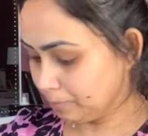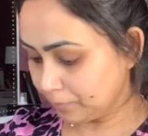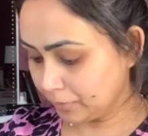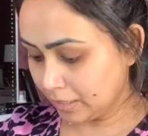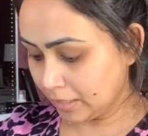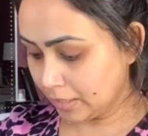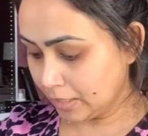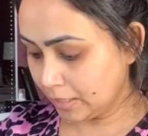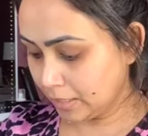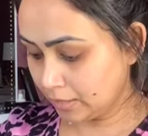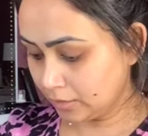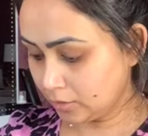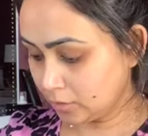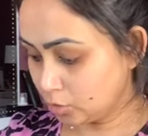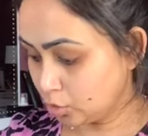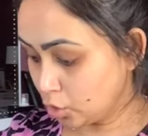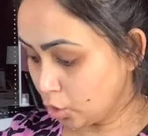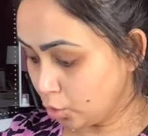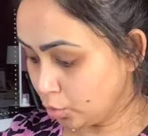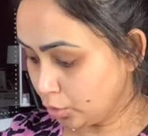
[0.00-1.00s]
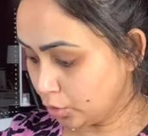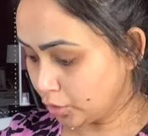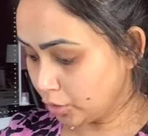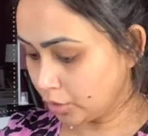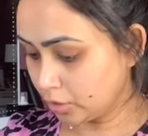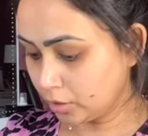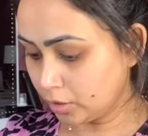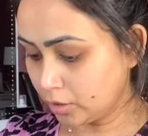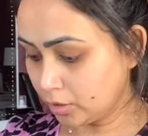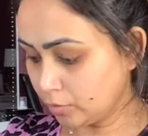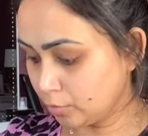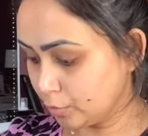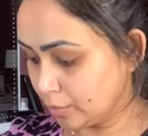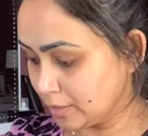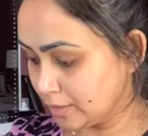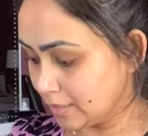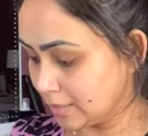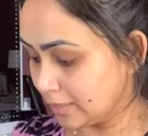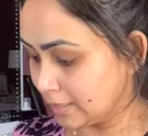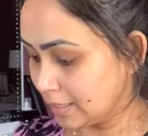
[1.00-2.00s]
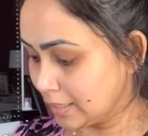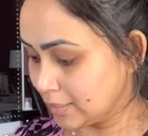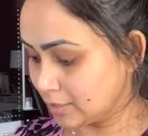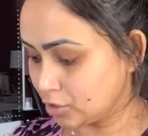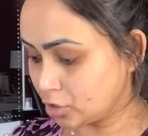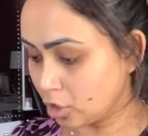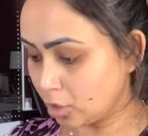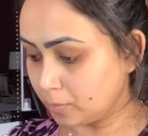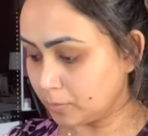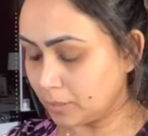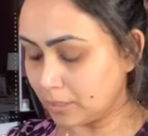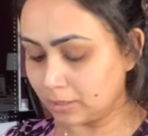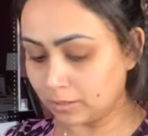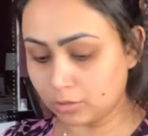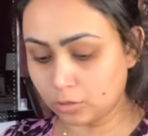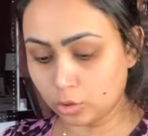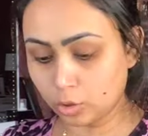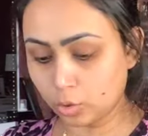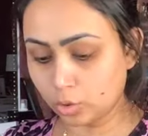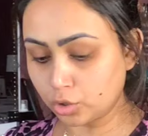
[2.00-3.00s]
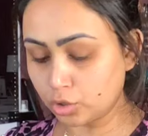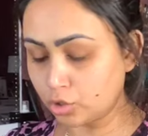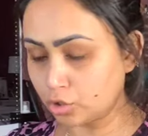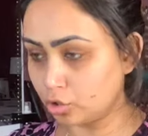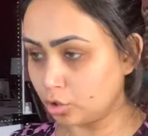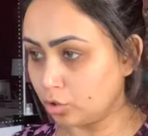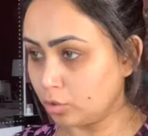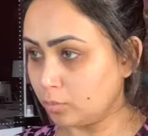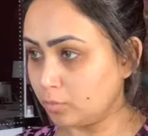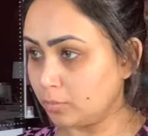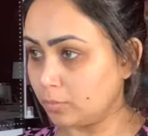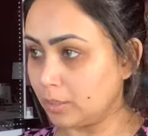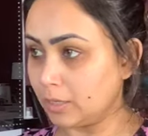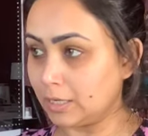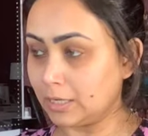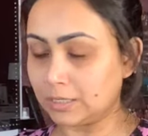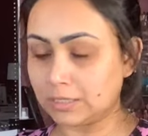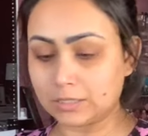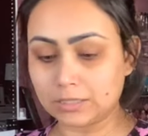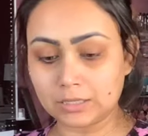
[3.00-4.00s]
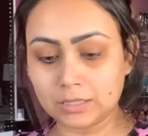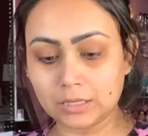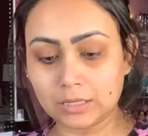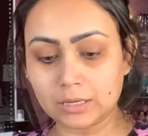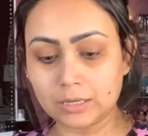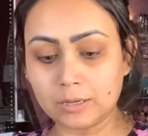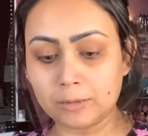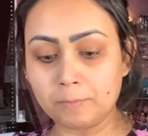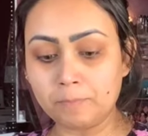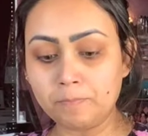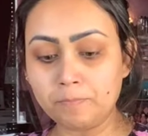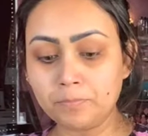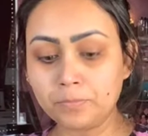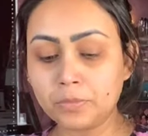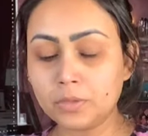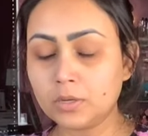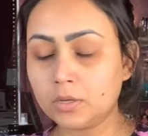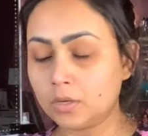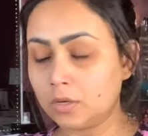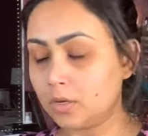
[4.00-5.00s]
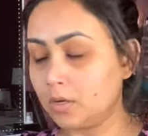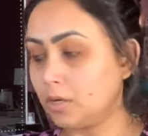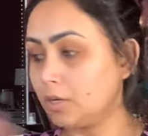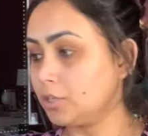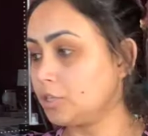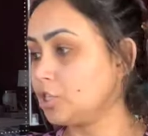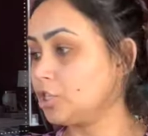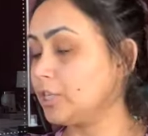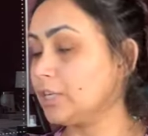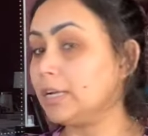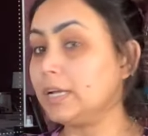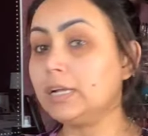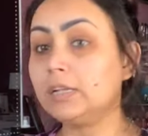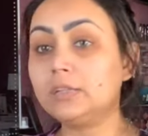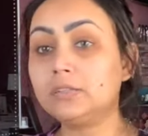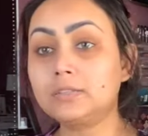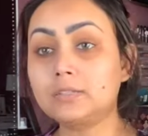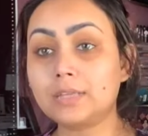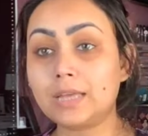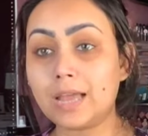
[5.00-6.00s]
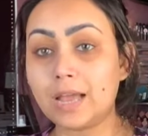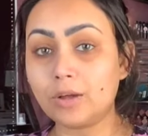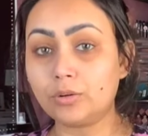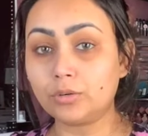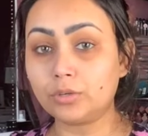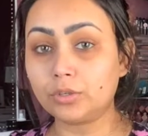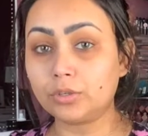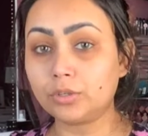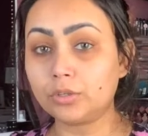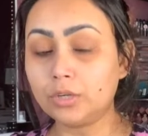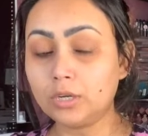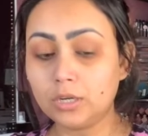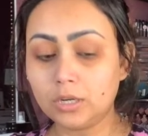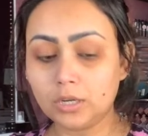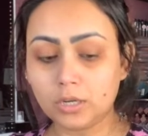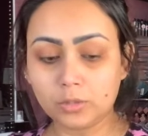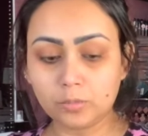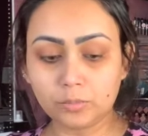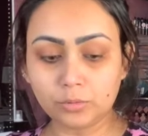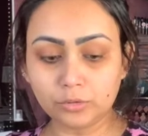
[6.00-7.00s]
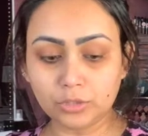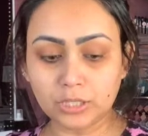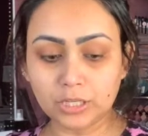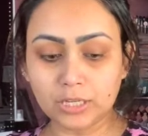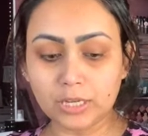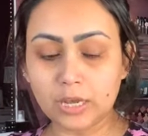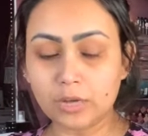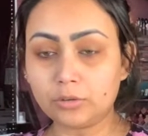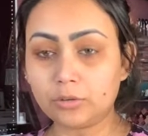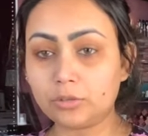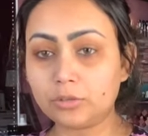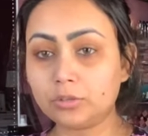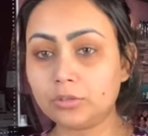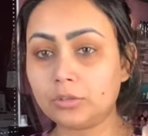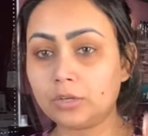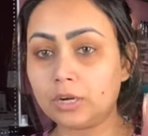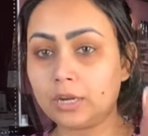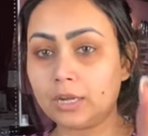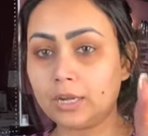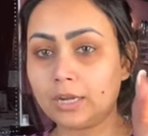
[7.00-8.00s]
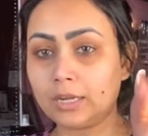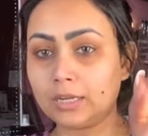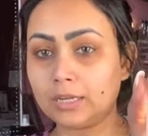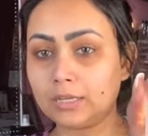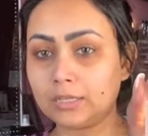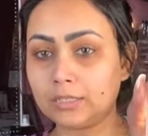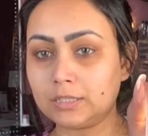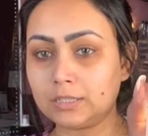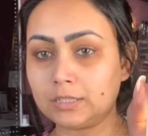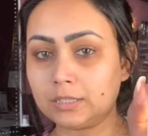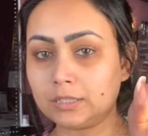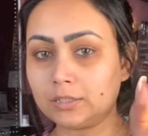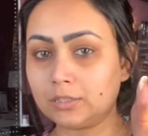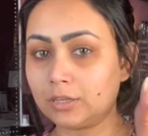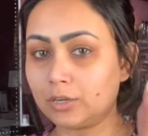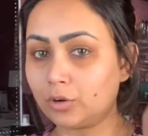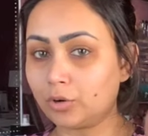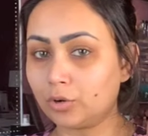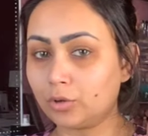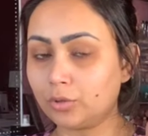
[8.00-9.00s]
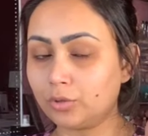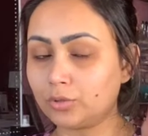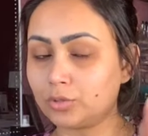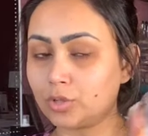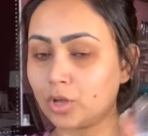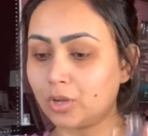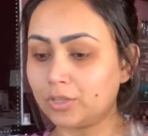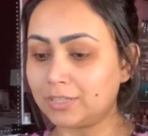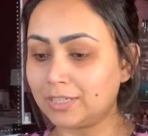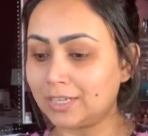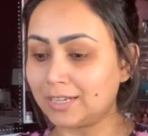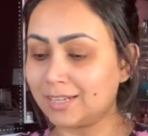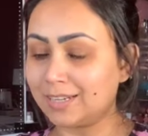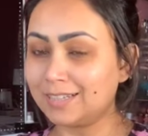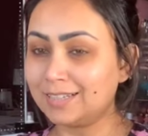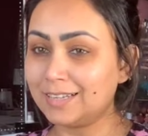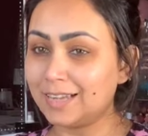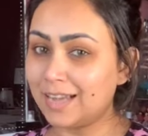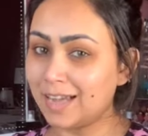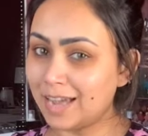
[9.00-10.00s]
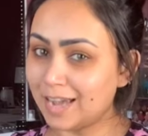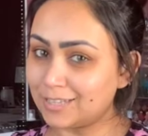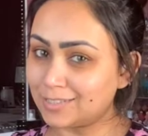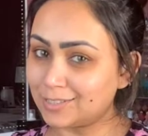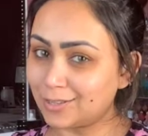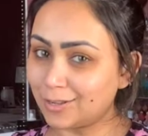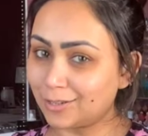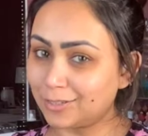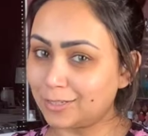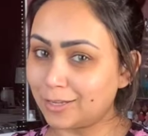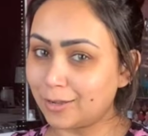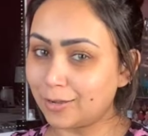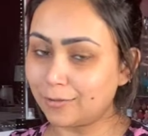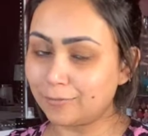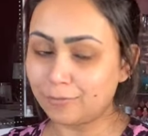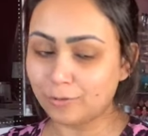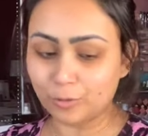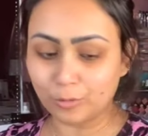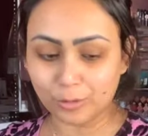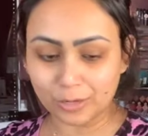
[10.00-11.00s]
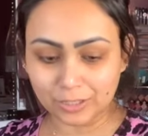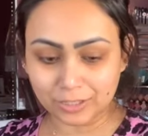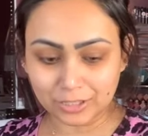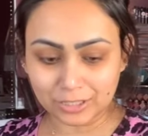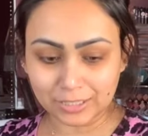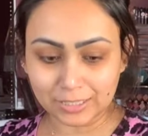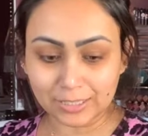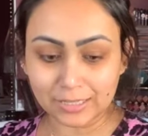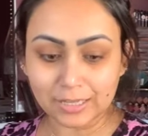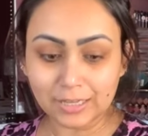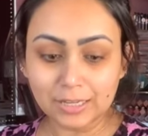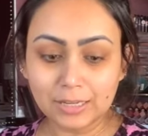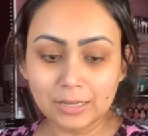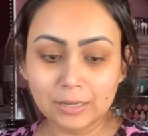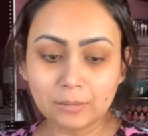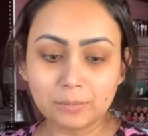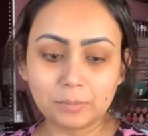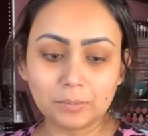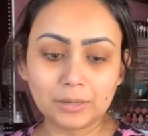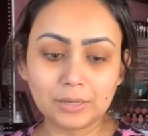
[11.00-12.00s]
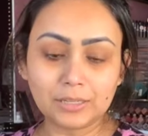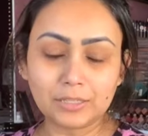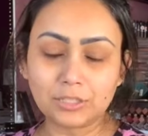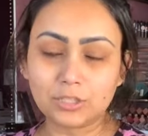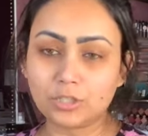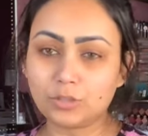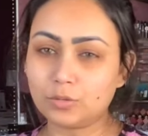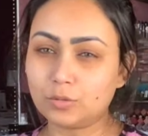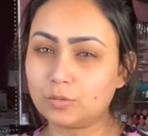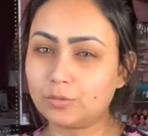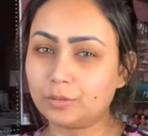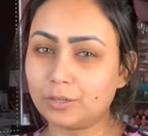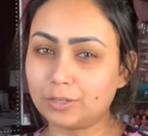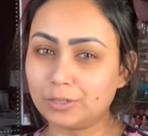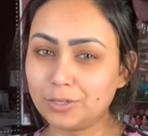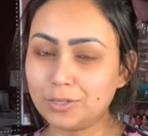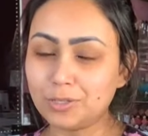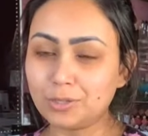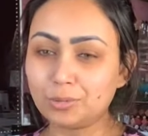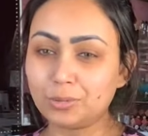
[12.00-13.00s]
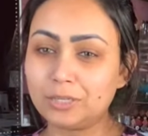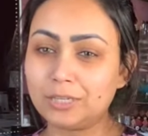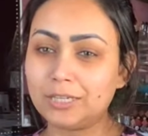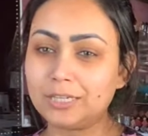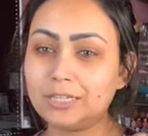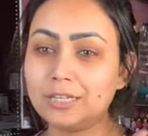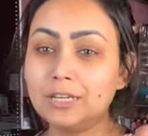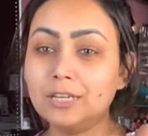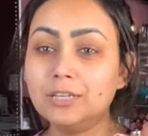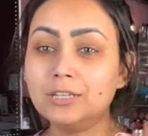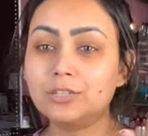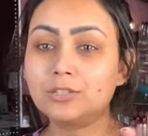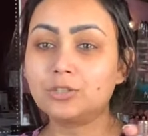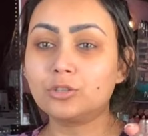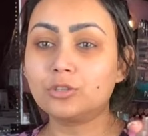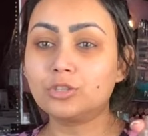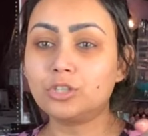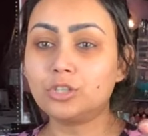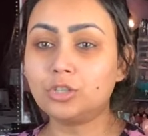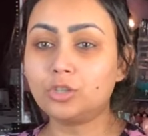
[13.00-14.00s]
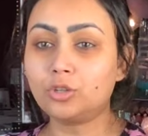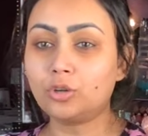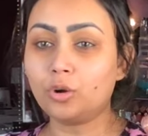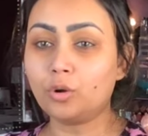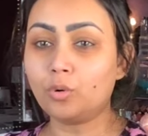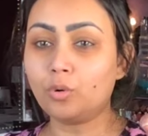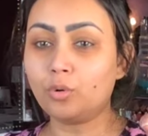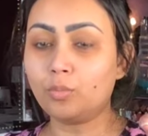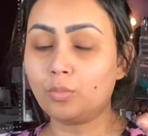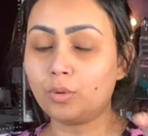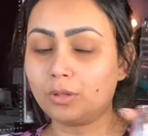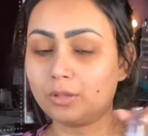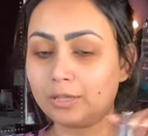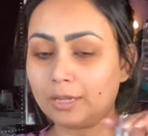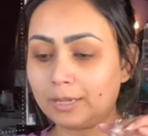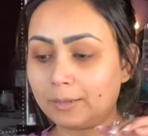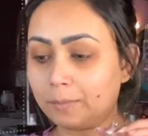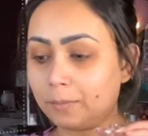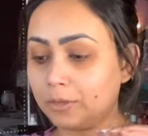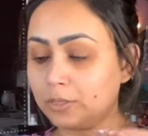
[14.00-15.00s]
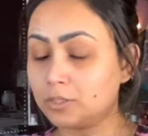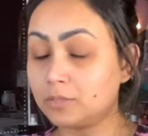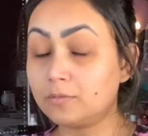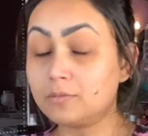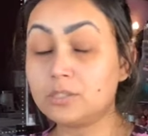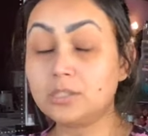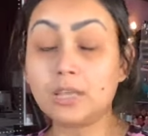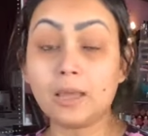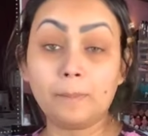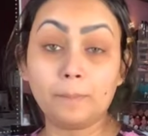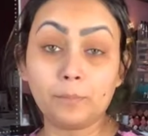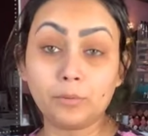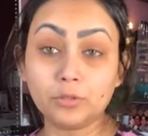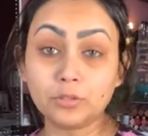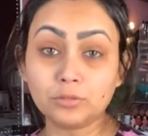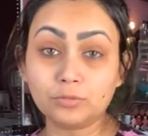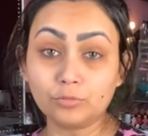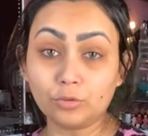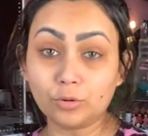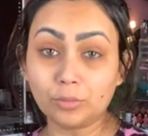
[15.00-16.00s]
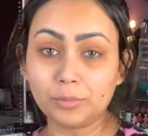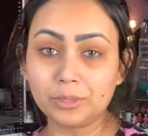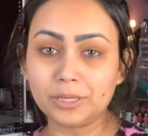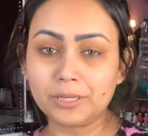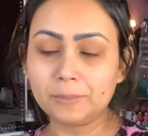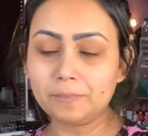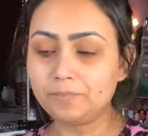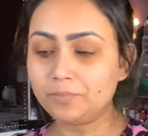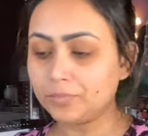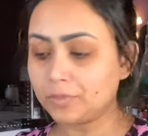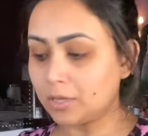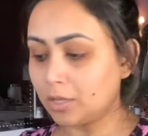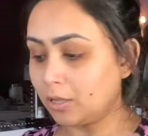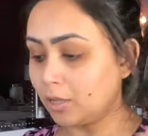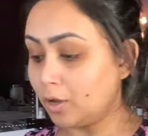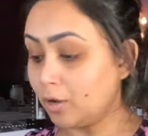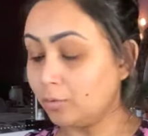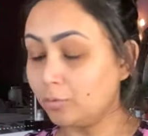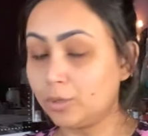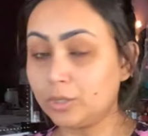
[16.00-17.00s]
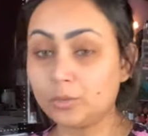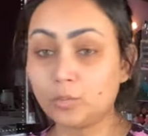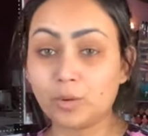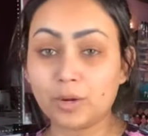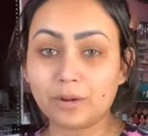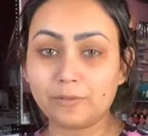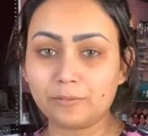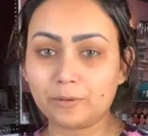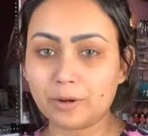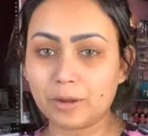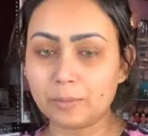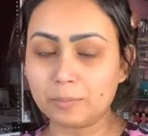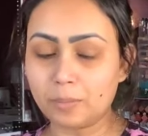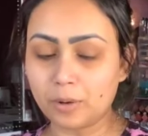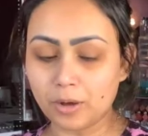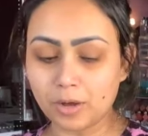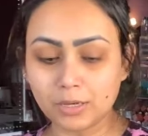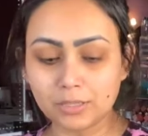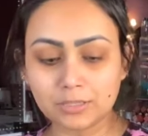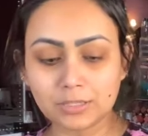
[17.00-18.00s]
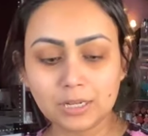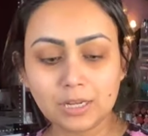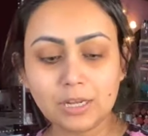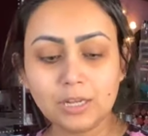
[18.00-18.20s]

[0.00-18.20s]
And the toner, recently I stopped at the Nordstrom at Chanel's counter, boutique counter, and the girl Sonia, hi Sonia if you're watching, but she was very sweet, so she threw like bunch of samples for me along with whatever I bought.